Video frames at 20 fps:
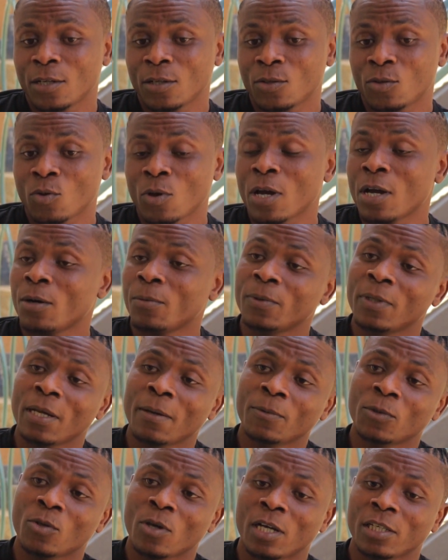to help
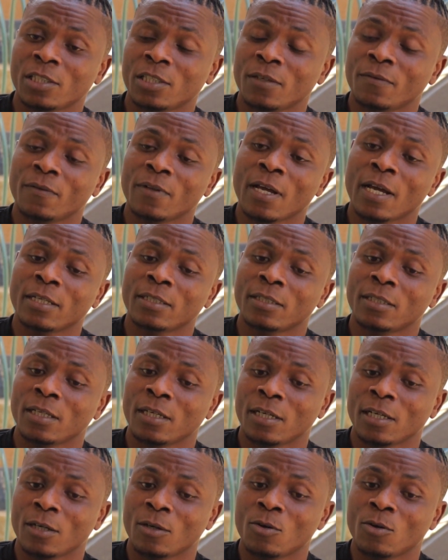them to achieve that uh,